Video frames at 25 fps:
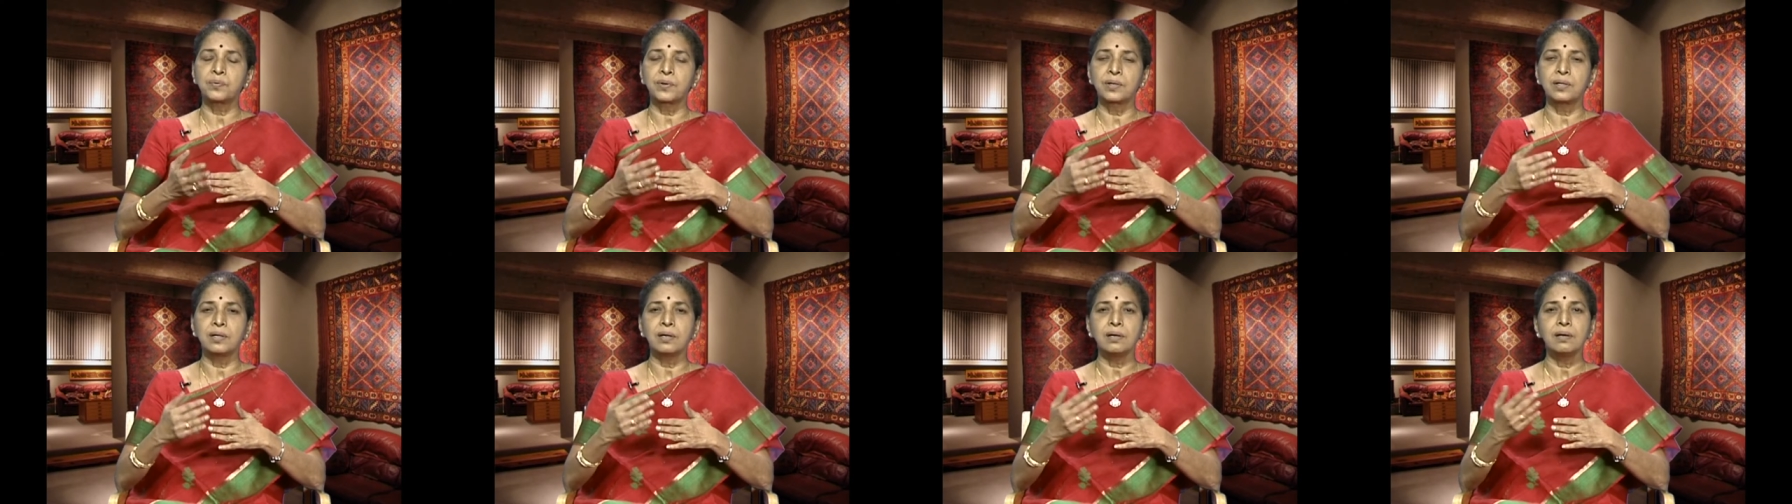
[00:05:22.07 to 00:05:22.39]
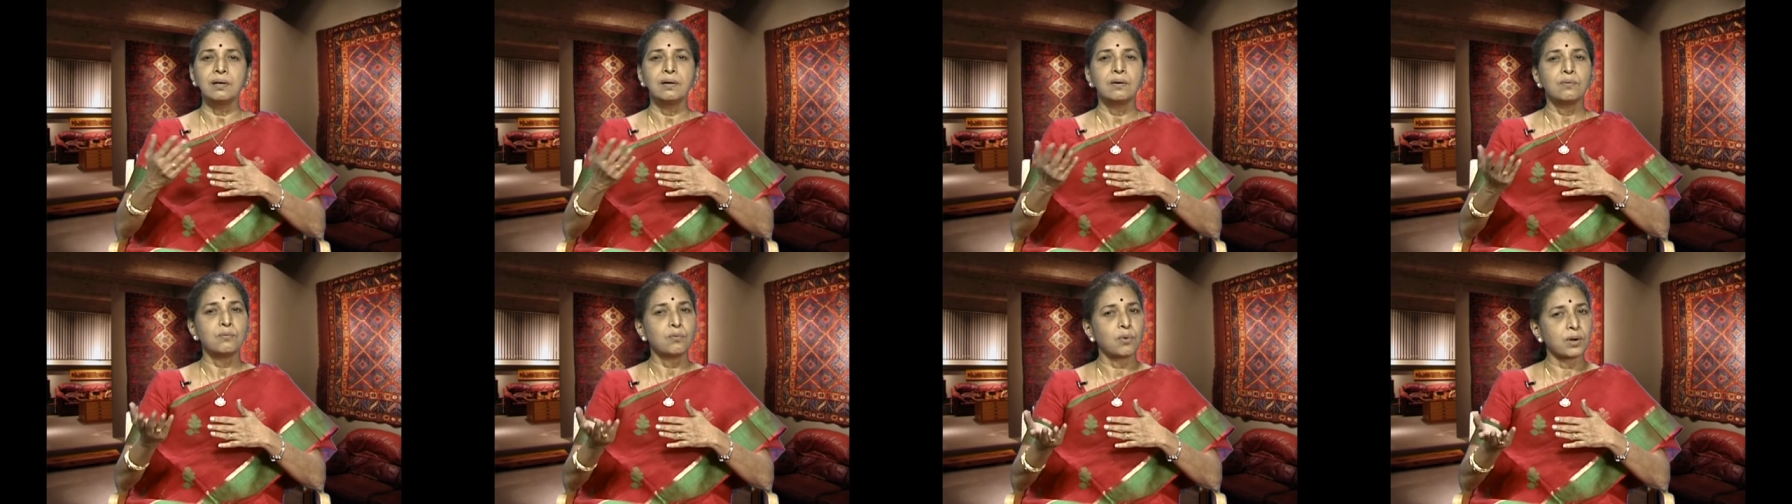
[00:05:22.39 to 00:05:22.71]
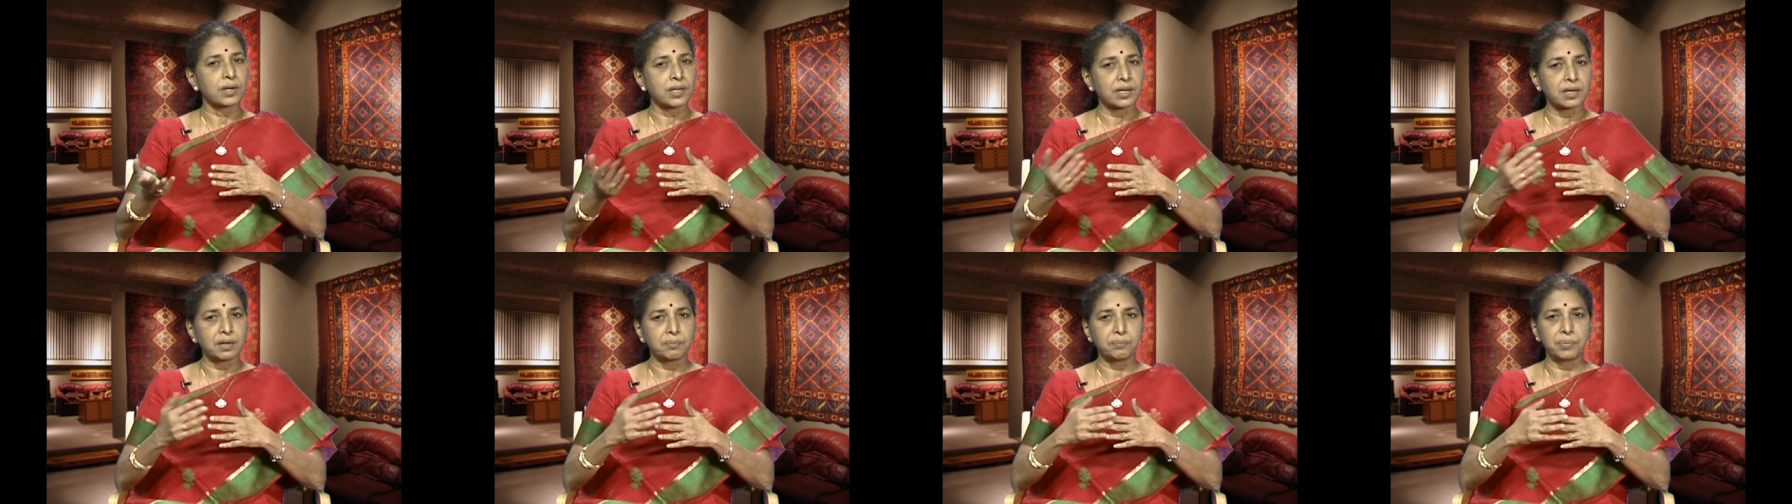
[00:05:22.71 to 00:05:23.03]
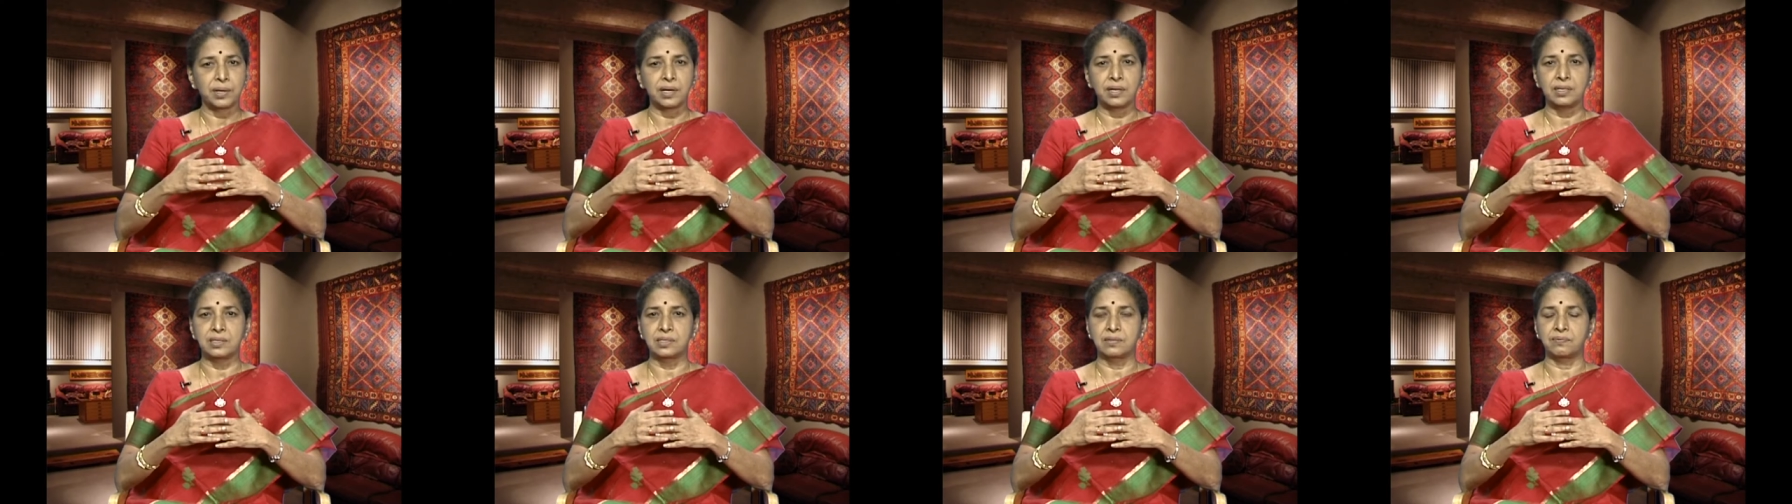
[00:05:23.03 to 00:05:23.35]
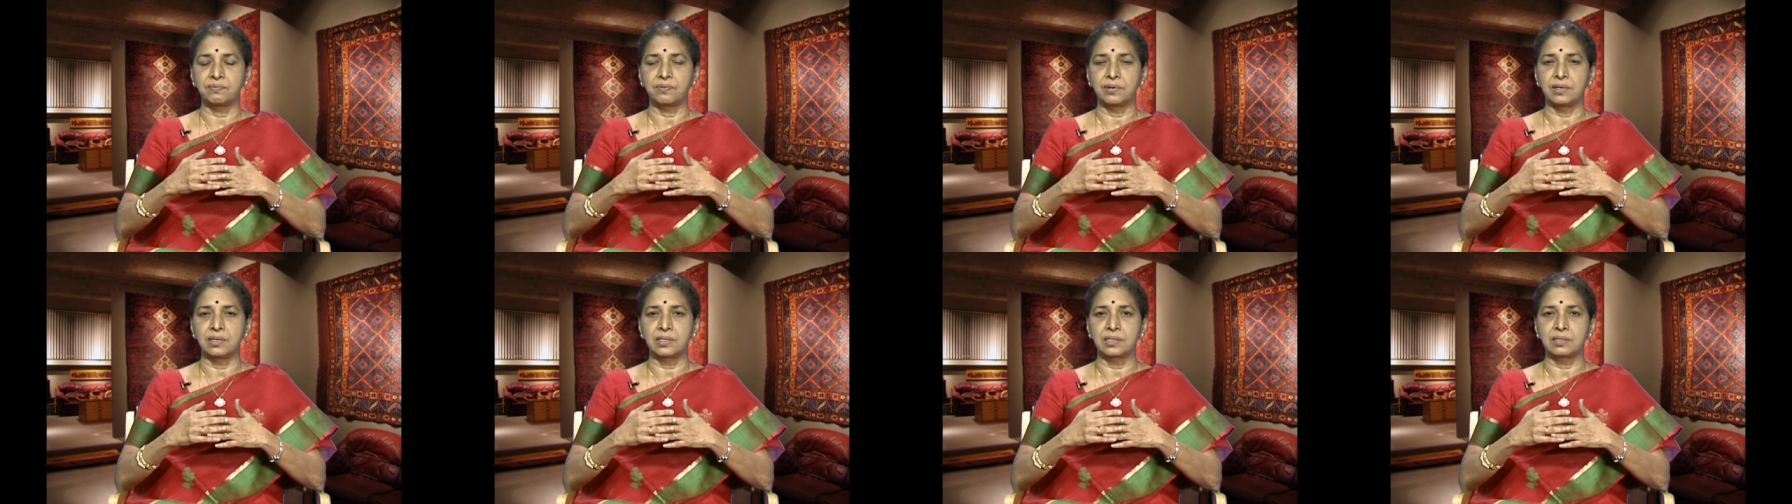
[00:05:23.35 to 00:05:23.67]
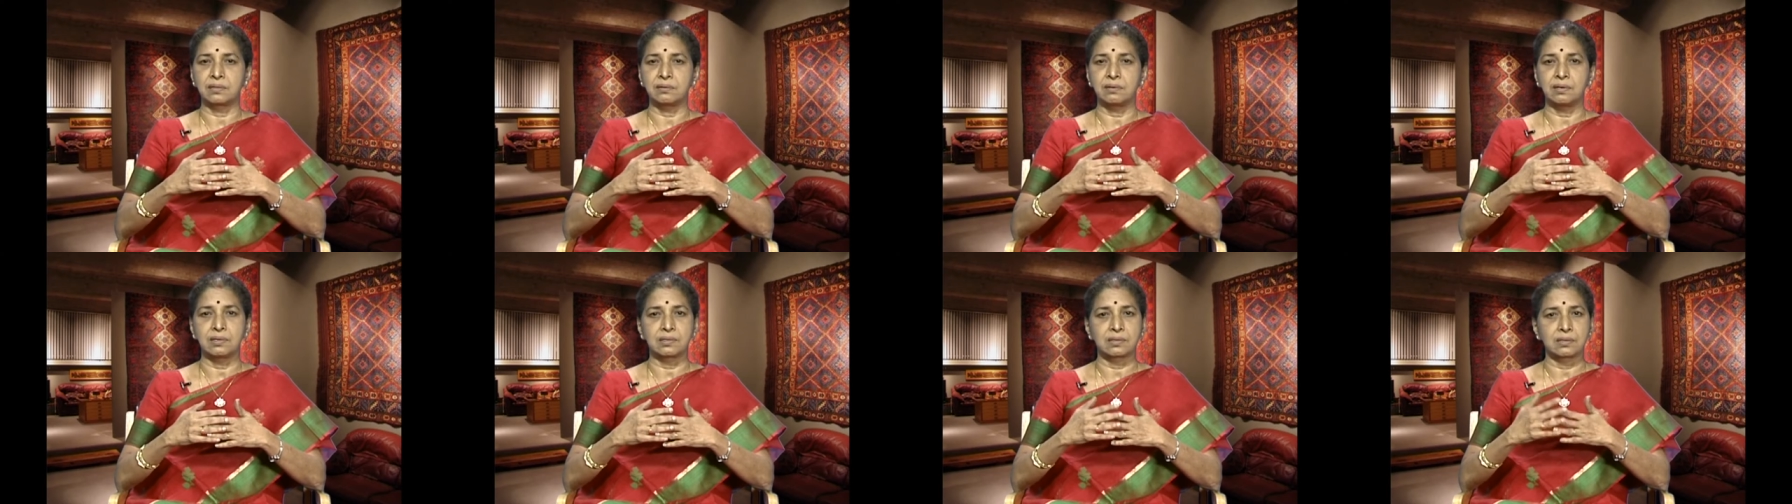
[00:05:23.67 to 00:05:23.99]
the water repellency finish
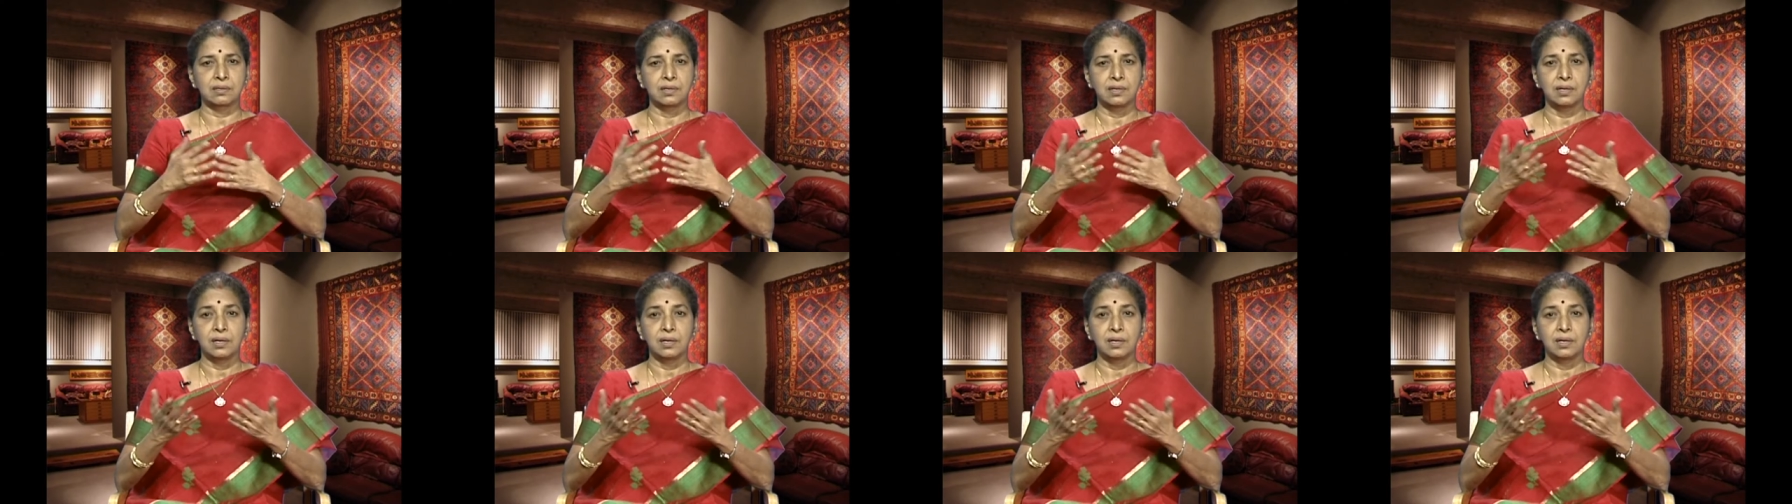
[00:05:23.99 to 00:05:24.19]
yes